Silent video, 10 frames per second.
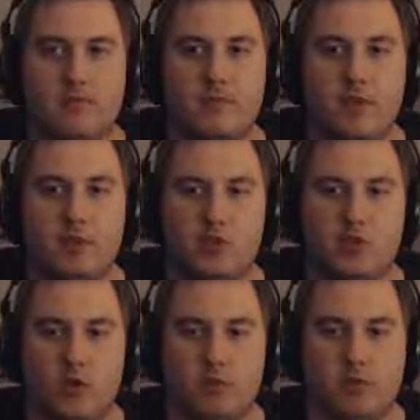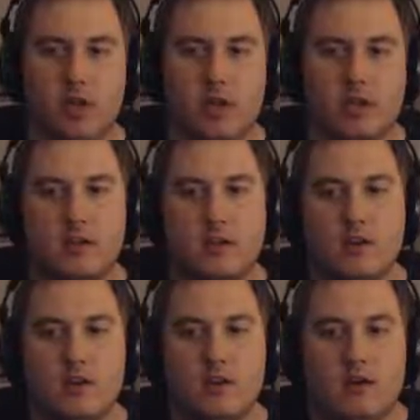That'll destroy the block.
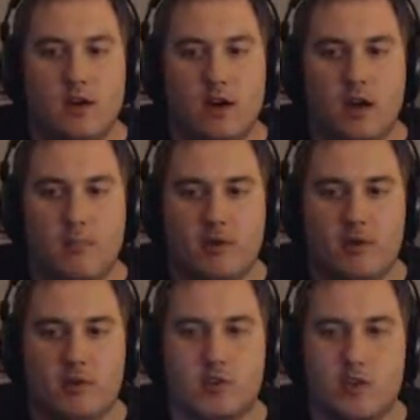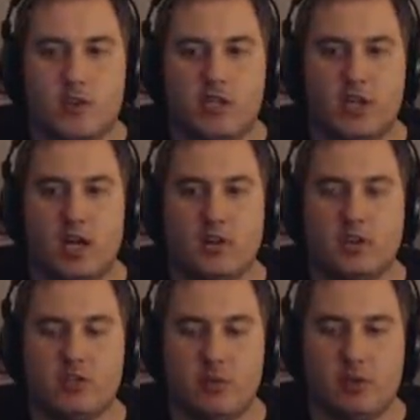Apparently there's a way to stay on
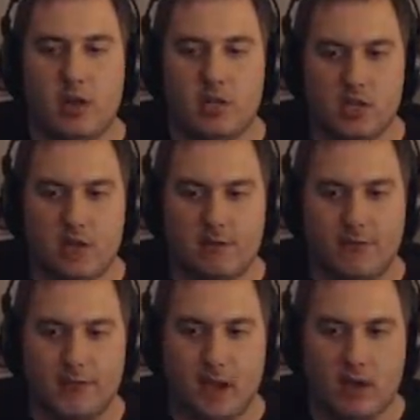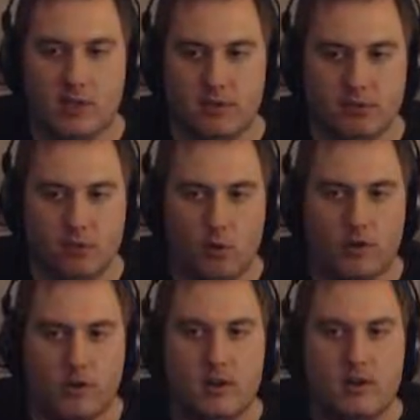these 3 blocks and not fall down to the floor.